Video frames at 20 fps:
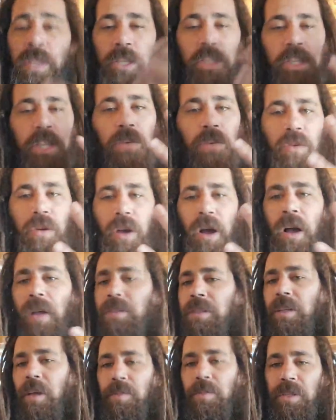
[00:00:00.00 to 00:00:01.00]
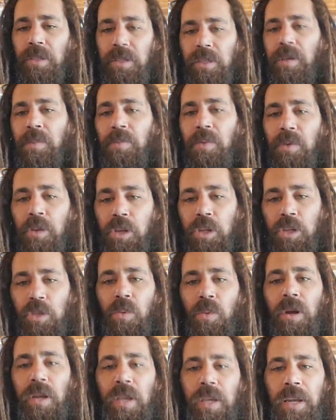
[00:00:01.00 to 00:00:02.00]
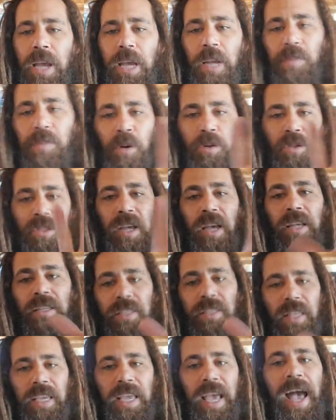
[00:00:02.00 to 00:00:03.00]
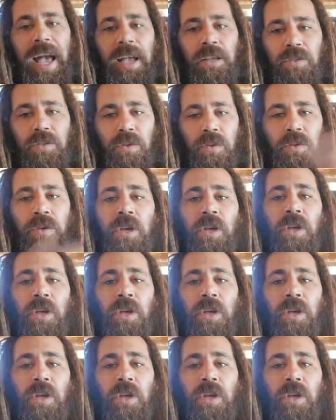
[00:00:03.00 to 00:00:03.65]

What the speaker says: The general concept is simple. You just want to connect both sides of the axle